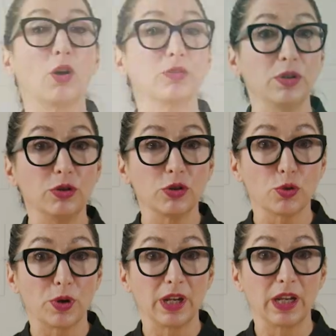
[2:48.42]
also use
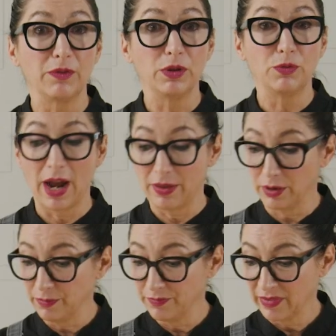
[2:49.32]
shortening if you'd
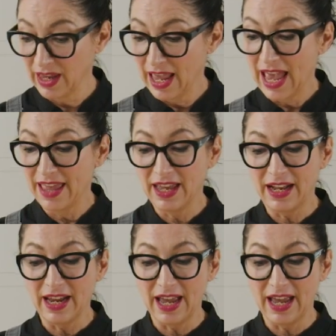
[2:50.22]
rather. And then I